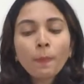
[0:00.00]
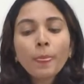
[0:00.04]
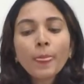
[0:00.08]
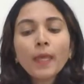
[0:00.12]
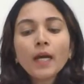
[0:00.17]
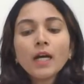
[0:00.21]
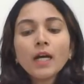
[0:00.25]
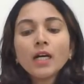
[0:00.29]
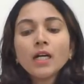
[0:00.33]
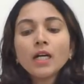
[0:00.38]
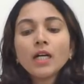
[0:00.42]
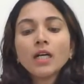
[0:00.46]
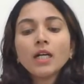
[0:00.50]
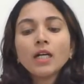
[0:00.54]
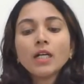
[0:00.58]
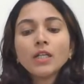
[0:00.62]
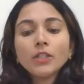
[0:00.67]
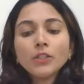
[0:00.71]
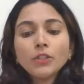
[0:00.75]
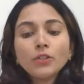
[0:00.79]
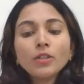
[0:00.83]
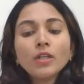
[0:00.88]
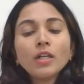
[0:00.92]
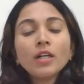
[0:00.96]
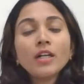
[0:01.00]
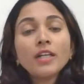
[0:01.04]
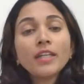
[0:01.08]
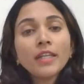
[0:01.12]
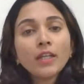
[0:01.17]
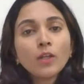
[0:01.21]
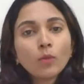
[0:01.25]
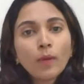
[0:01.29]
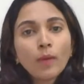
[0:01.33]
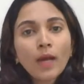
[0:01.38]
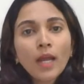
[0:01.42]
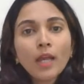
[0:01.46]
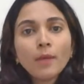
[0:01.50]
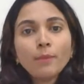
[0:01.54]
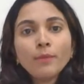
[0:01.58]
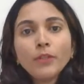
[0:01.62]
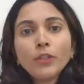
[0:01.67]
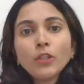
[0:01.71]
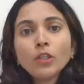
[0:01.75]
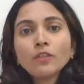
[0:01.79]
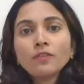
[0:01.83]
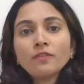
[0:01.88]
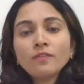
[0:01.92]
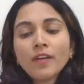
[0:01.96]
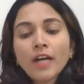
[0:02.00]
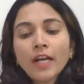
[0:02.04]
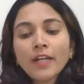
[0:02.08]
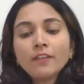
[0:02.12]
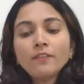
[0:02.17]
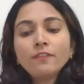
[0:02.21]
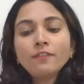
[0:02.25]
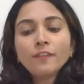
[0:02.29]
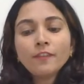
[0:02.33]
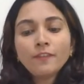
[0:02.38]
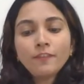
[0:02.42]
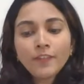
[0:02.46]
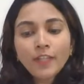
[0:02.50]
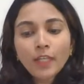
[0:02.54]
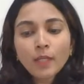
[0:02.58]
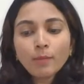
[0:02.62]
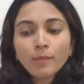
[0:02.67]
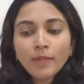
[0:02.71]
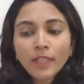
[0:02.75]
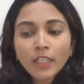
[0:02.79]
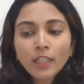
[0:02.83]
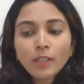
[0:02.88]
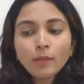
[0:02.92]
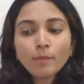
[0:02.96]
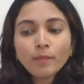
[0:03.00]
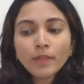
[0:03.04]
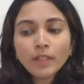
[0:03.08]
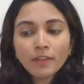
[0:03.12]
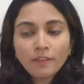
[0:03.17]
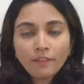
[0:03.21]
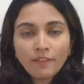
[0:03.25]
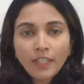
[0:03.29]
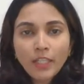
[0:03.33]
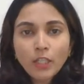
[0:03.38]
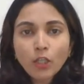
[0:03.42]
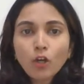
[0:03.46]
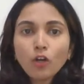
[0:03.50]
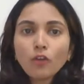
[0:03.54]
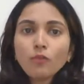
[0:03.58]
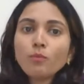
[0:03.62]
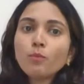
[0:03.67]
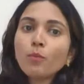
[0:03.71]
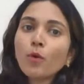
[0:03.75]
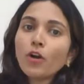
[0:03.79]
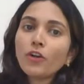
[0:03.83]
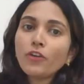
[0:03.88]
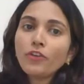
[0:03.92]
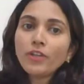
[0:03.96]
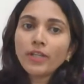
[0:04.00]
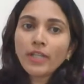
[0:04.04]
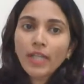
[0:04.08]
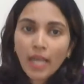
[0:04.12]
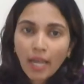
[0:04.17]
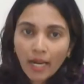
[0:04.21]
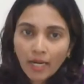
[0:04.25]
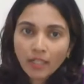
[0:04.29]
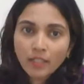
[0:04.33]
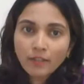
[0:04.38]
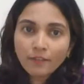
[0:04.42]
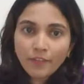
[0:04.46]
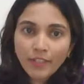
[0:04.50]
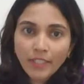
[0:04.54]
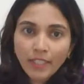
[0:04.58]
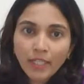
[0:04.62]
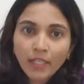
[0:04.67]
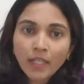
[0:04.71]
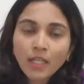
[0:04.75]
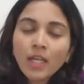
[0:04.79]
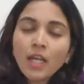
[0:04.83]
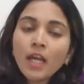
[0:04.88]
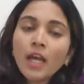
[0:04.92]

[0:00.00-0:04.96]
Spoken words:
a requirement of 150 minutes per week of moderate activity.